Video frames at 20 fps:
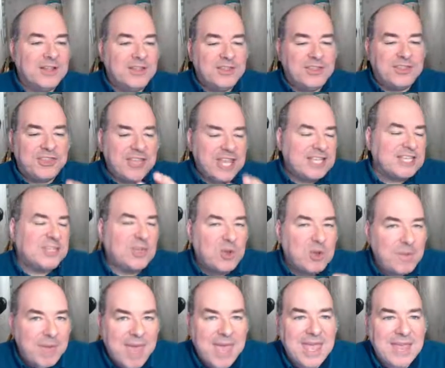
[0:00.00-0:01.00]
the things that
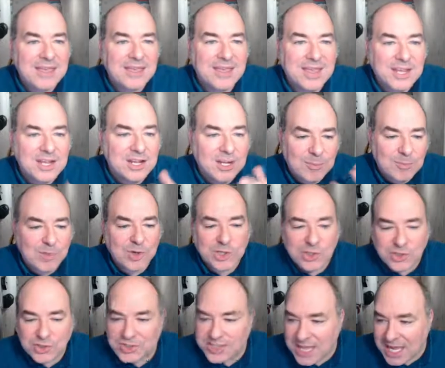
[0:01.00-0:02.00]
you make in a
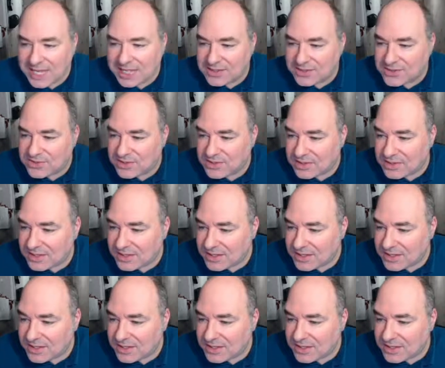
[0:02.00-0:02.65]
commercial sense.